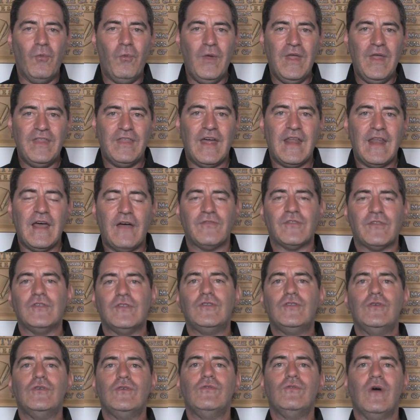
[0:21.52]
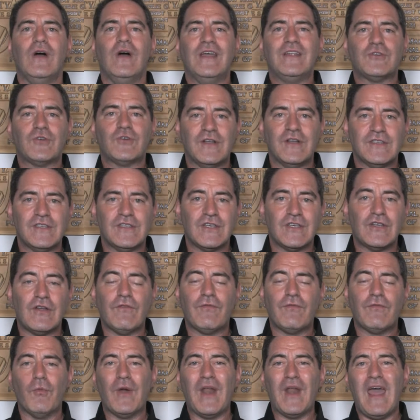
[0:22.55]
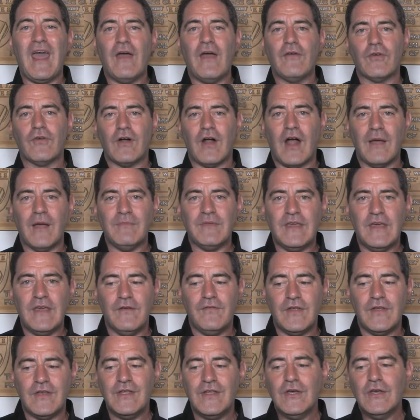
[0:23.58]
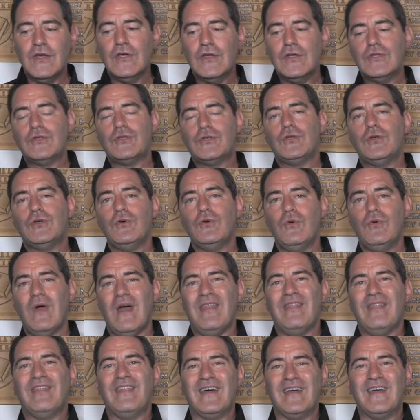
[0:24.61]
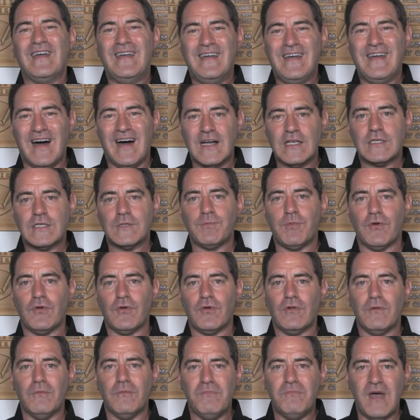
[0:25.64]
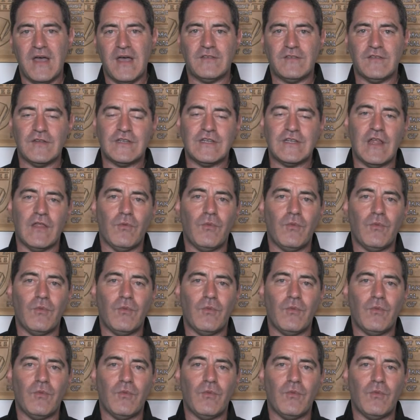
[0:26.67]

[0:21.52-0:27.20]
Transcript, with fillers: We then have to do a transition from whatever I'm given to the gospel message.